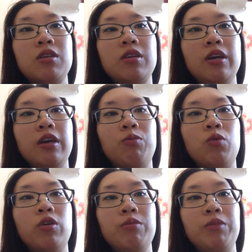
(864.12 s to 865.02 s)
C and
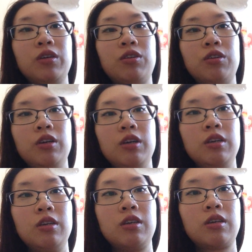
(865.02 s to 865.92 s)
water mixture
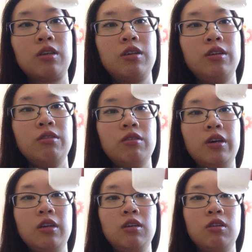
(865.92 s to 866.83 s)
is still
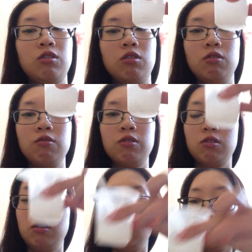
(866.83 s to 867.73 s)
getting dissolved,
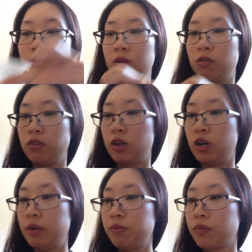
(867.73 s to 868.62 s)
so still a bit of
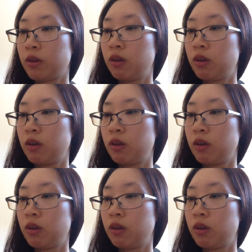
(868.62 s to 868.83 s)
time.